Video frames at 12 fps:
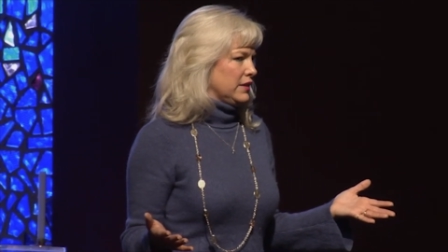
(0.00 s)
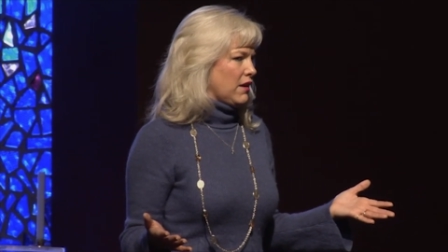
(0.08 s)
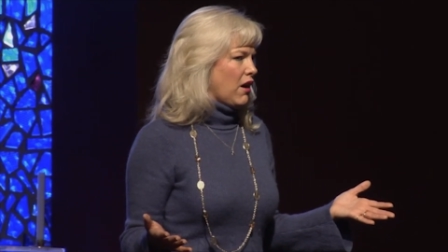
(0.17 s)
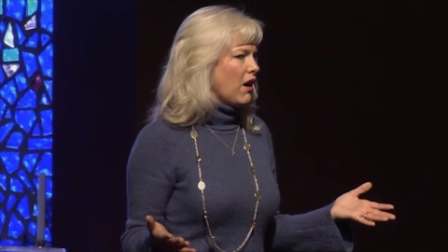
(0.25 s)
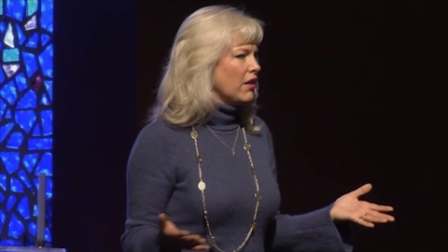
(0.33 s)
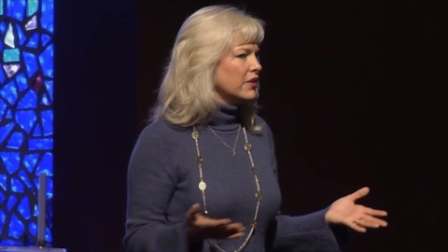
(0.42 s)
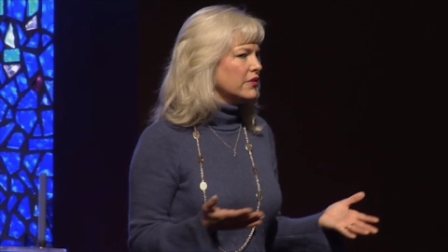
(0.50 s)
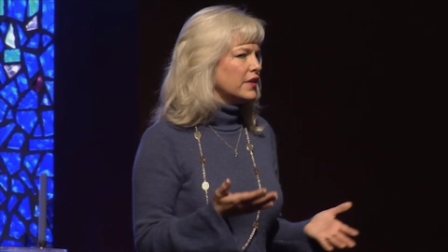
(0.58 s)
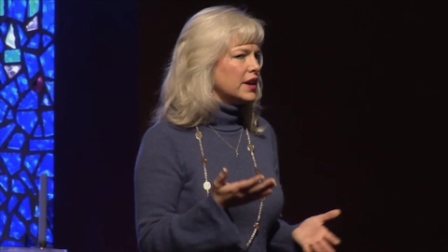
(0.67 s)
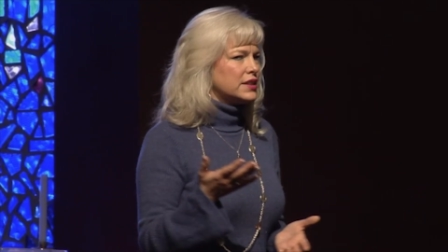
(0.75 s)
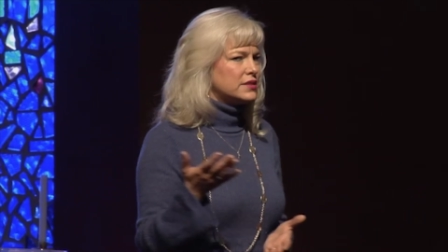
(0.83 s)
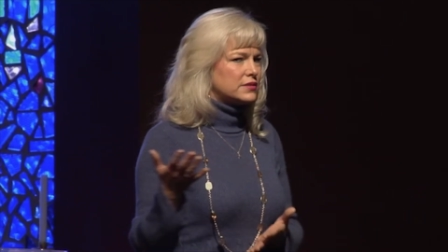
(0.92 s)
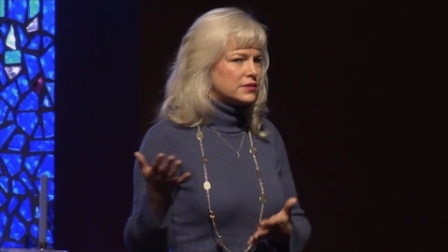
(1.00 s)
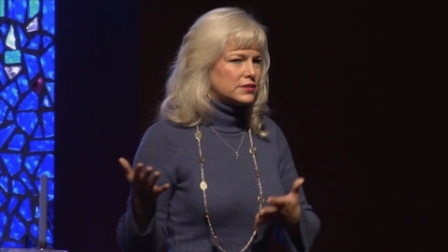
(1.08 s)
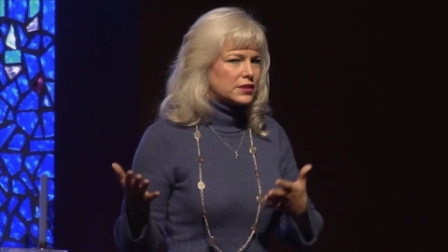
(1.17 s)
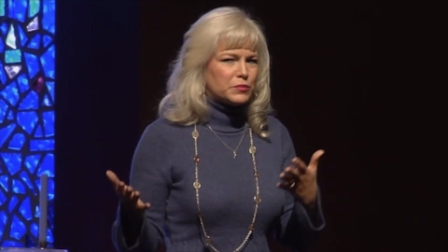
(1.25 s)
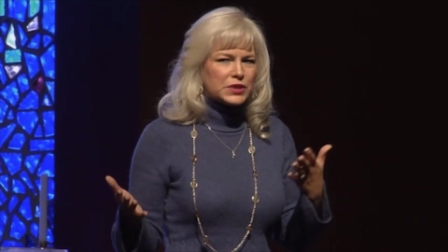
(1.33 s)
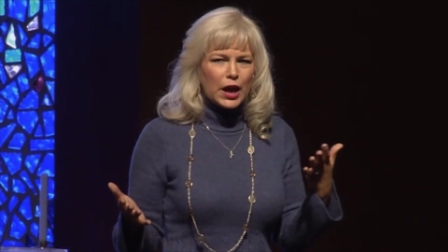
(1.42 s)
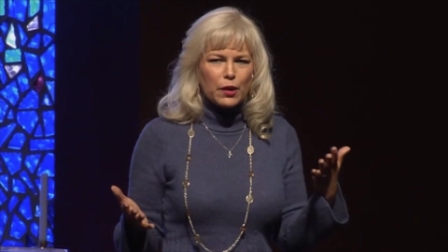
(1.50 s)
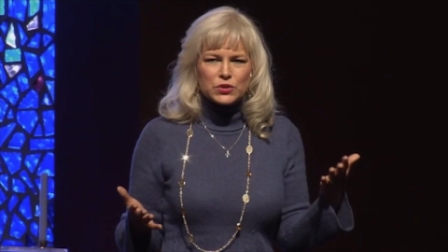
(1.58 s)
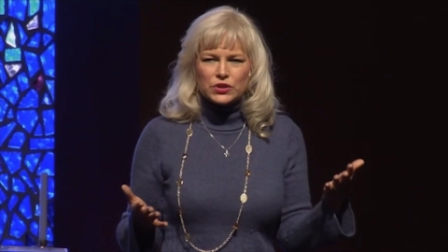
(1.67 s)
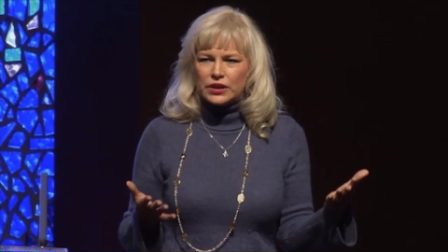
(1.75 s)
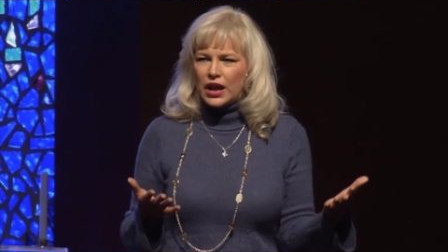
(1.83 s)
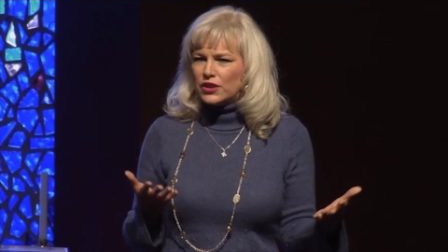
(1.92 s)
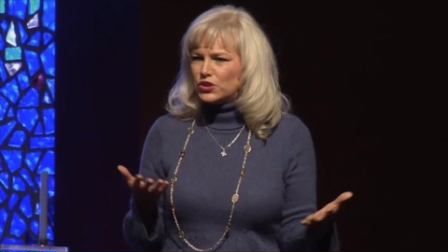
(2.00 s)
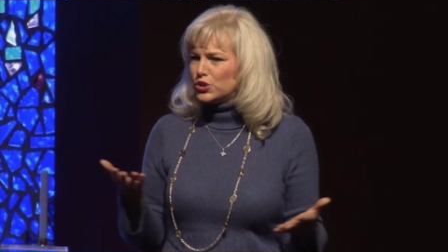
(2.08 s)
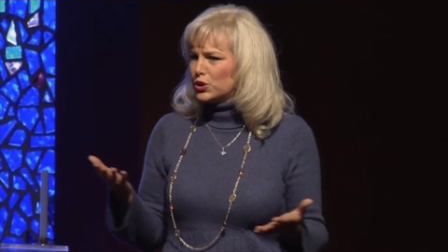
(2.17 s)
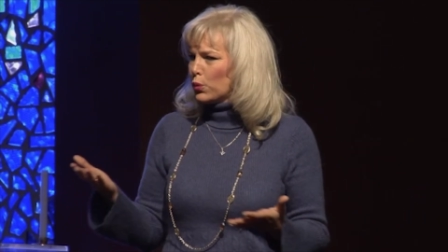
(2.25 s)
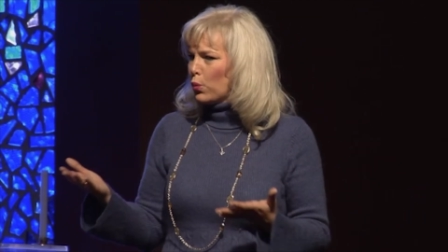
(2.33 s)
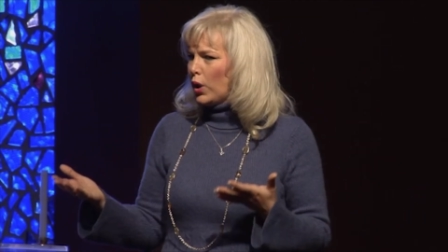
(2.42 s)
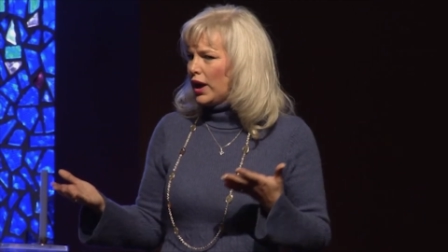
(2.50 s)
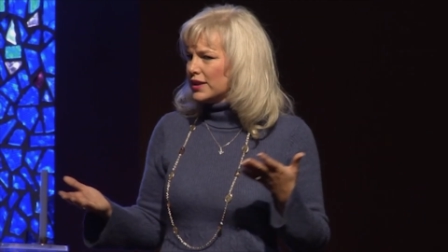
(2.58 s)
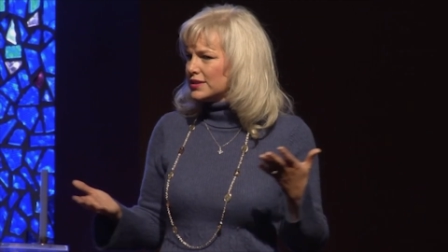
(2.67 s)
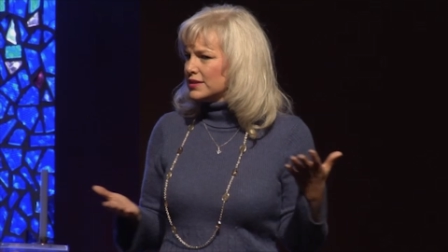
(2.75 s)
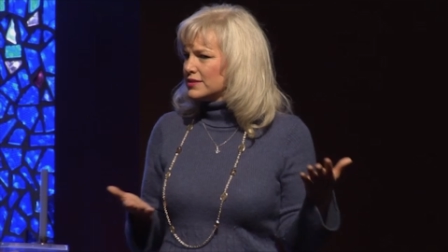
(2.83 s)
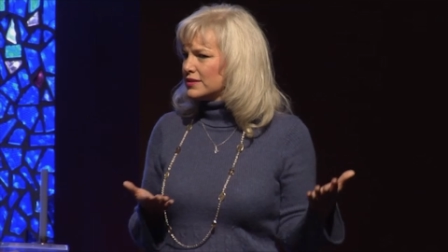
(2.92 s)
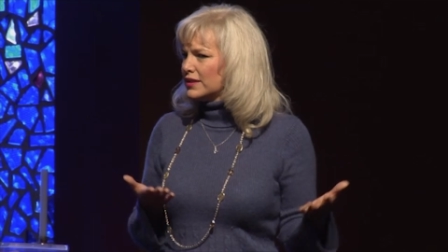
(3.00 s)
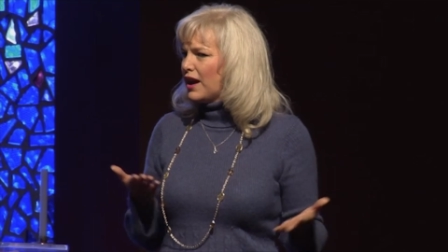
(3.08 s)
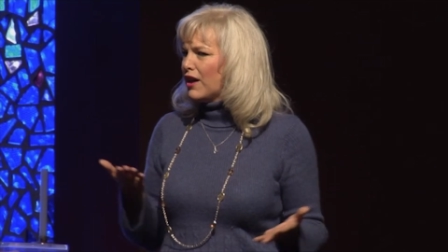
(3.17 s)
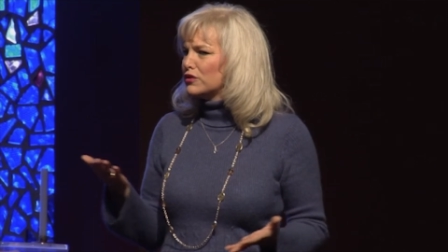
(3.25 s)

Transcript: All of us sometimes are not sure, what does love